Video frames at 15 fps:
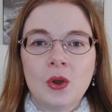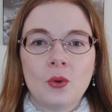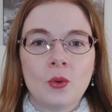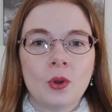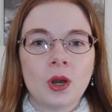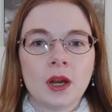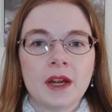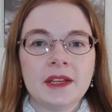
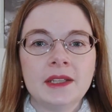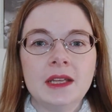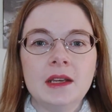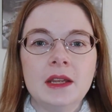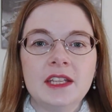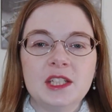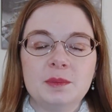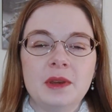or
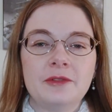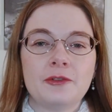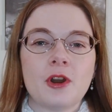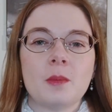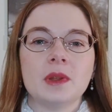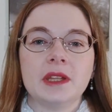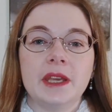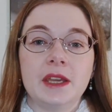needing to be
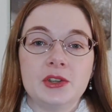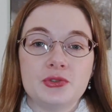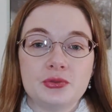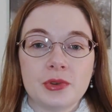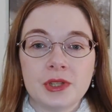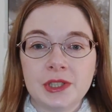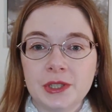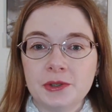formally
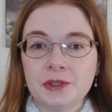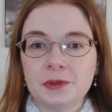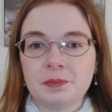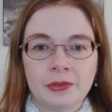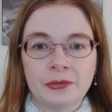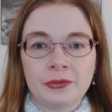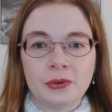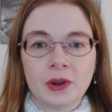introduced
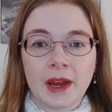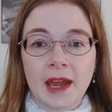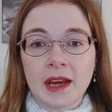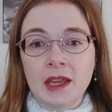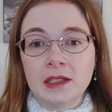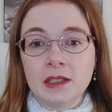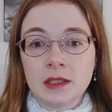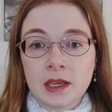before
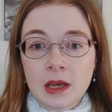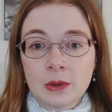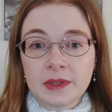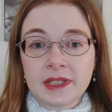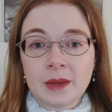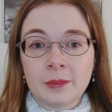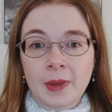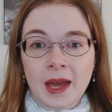getting to know
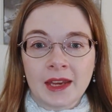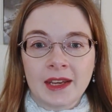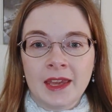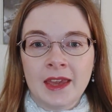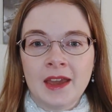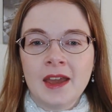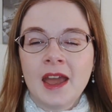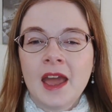
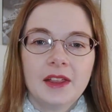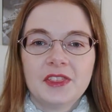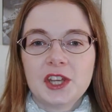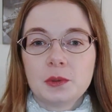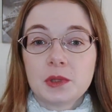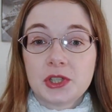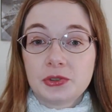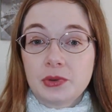somebody.
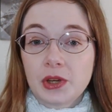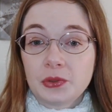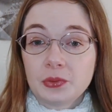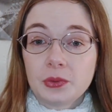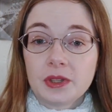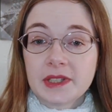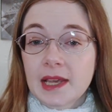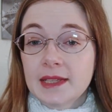There were strict
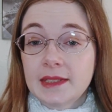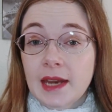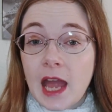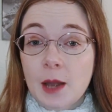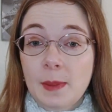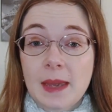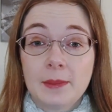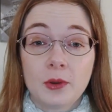rules as to
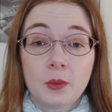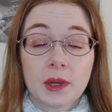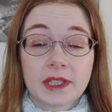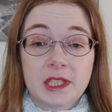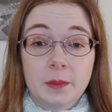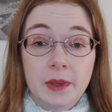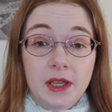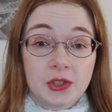how people were
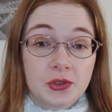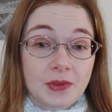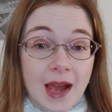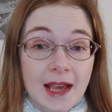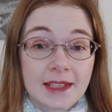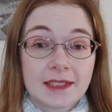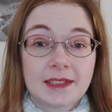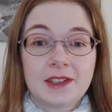to be
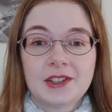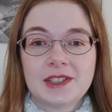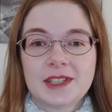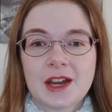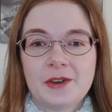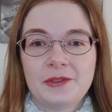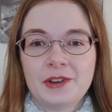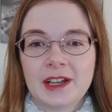addressed.
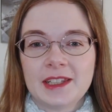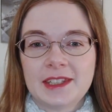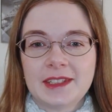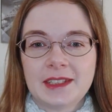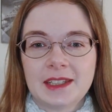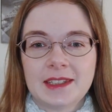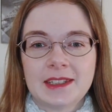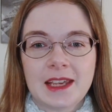So, for
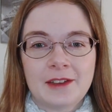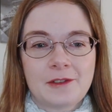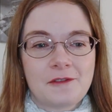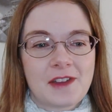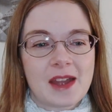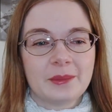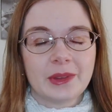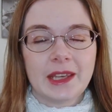instance, if a
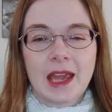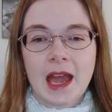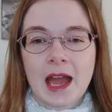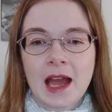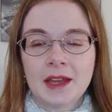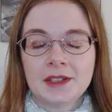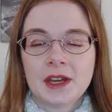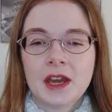family
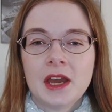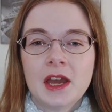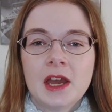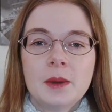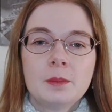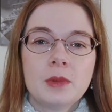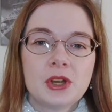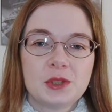had
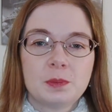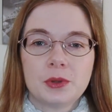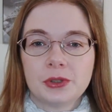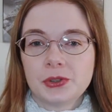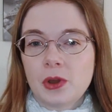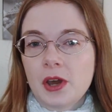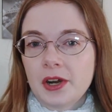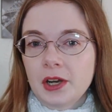multiple
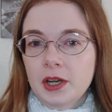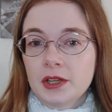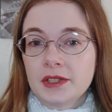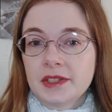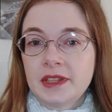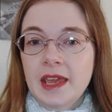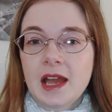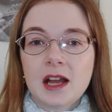
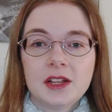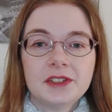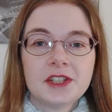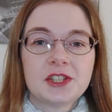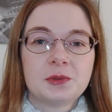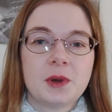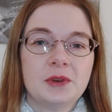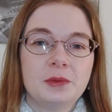daughters, the
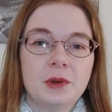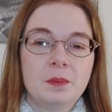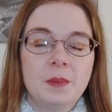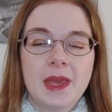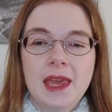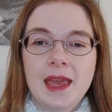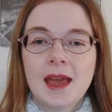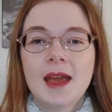eldest one would
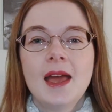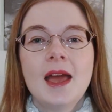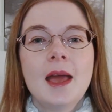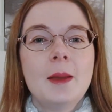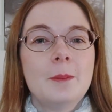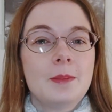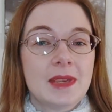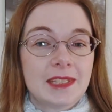be
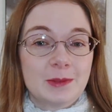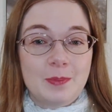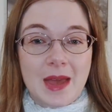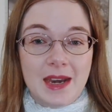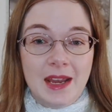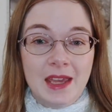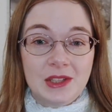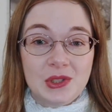Miss
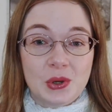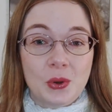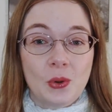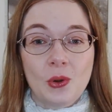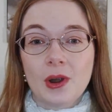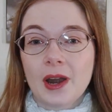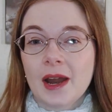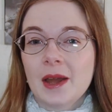Bennet
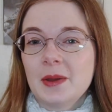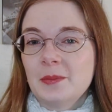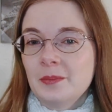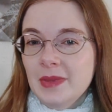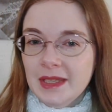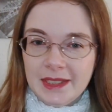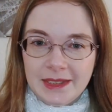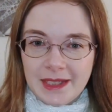or
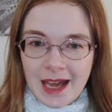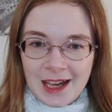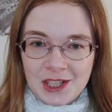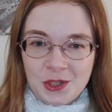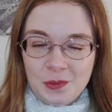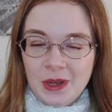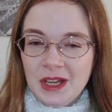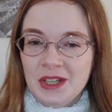Miss
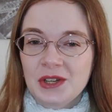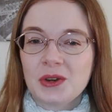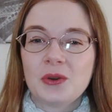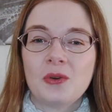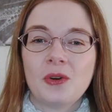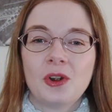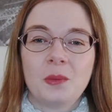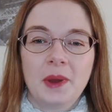Dashwood
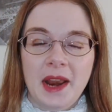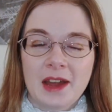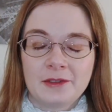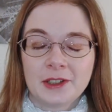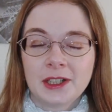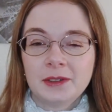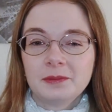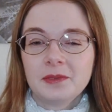or
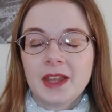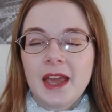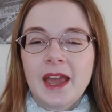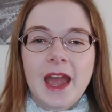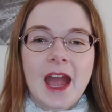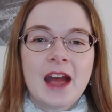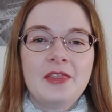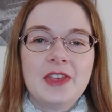whatever,
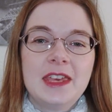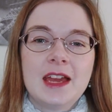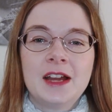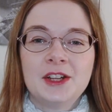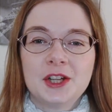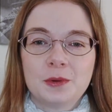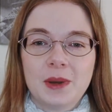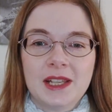and the
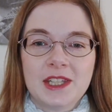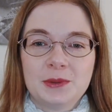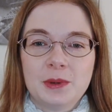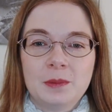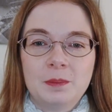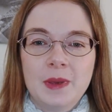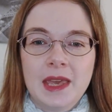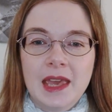younger ones
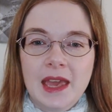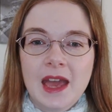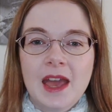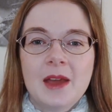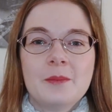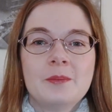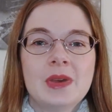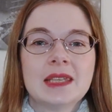would be
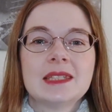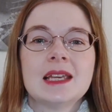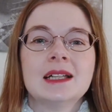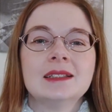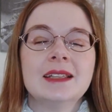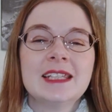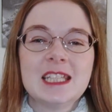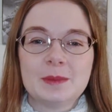Miss
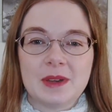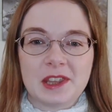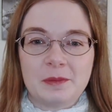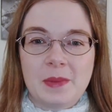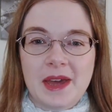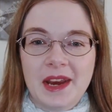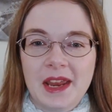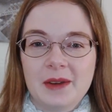Elizabeth
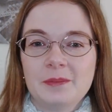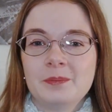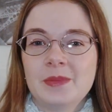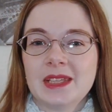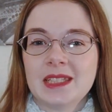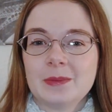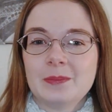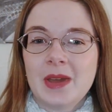Bennet,
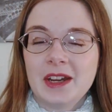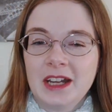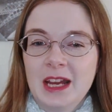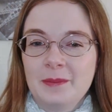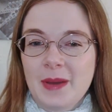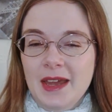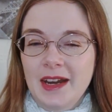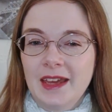Miss Mary
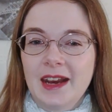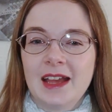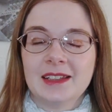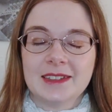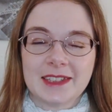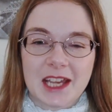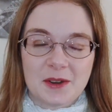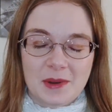Bennet,
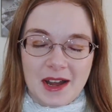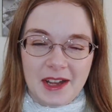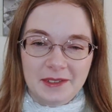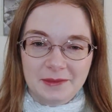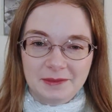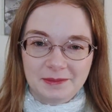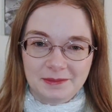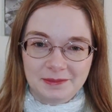and so
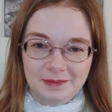on.